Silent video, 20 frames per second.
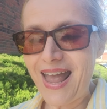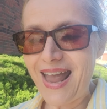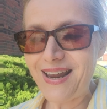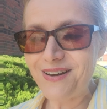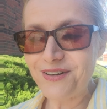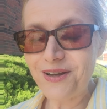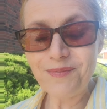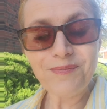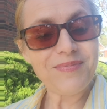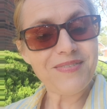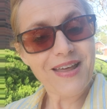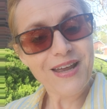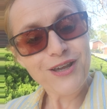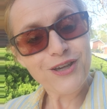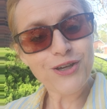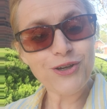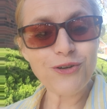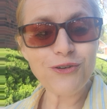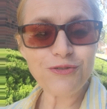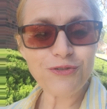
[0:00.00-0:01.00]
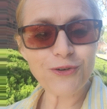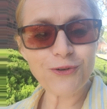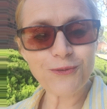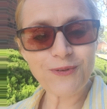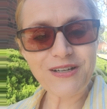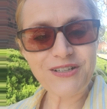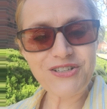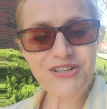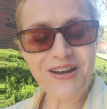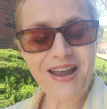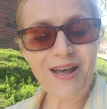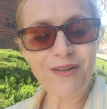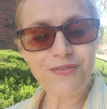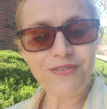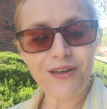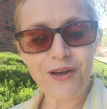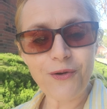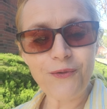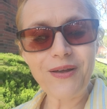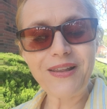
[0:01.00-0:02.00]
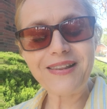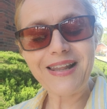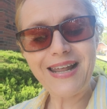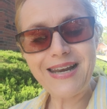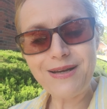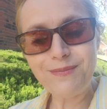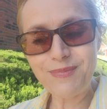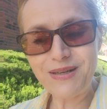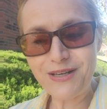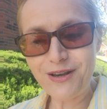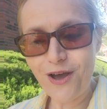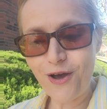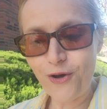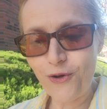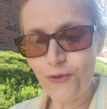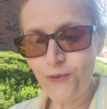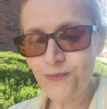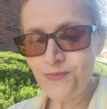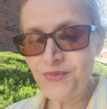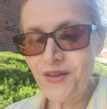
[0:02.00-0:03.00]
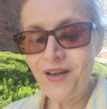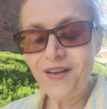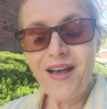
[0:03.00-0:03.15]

And um, thank you for reaching out, though, and letting me know.